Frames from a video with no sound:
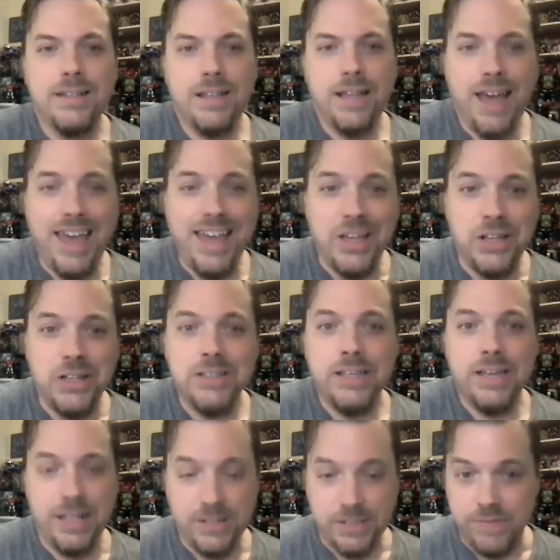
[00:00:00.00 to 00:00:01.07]
Hey y'all,
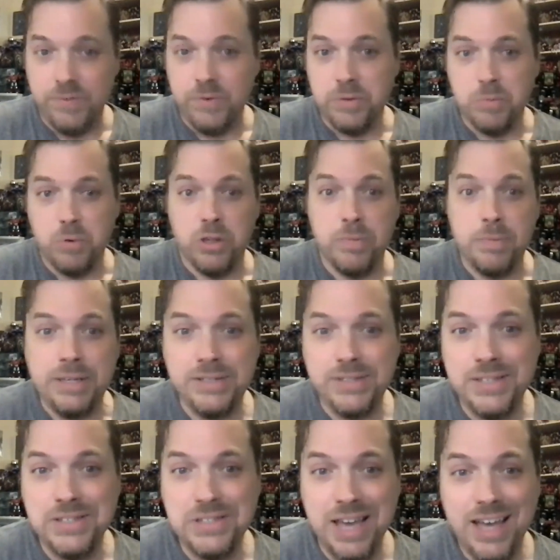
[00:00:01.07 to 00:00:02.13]
it's Evan with More Than Meets
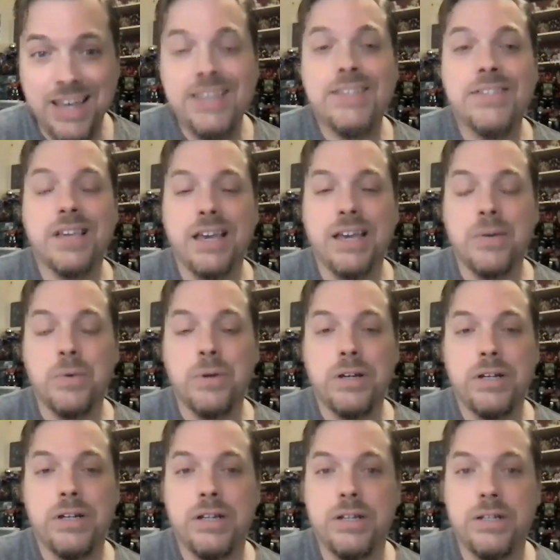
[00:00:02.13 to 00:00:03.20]
These Guys. I
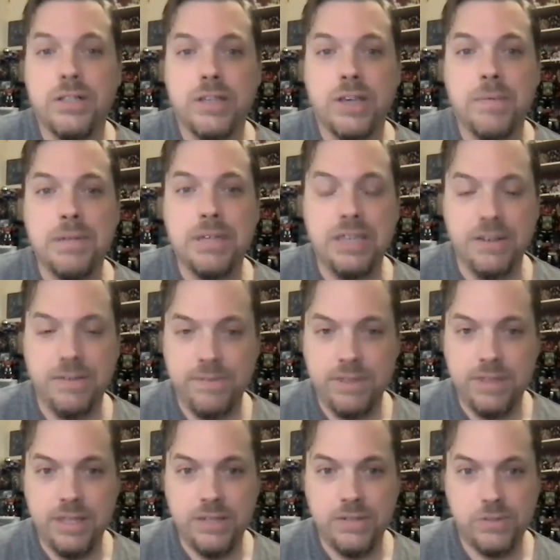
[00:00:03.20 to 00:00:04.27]
wanted to come and give
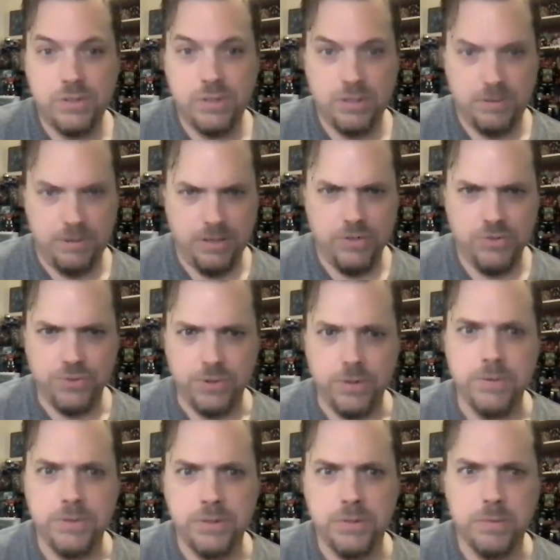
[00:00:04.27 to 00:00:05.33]
this
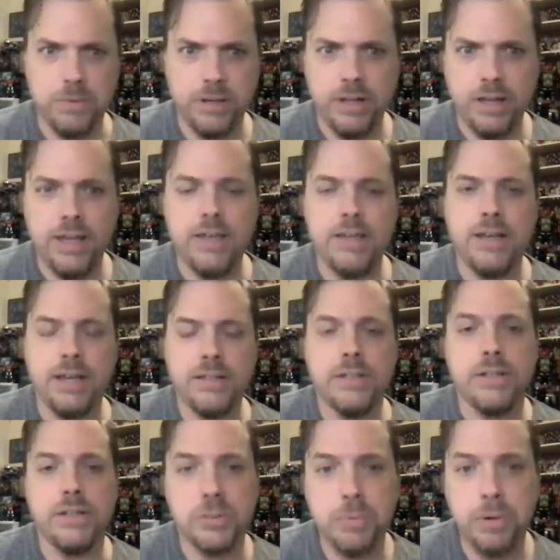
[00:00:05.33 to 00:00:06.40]
intro to what I got to
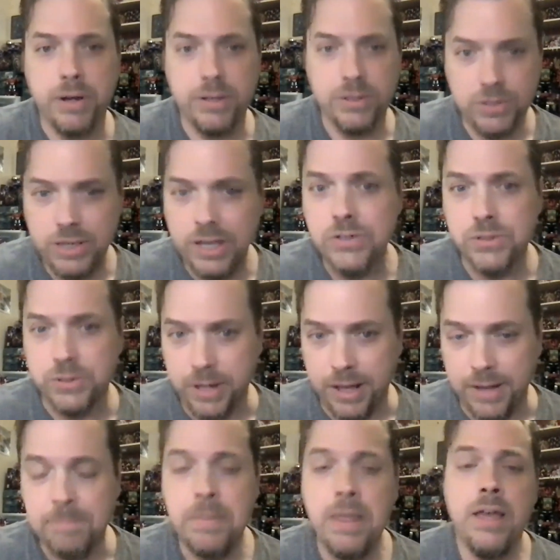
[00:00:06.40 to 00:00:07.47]
experience yesterday.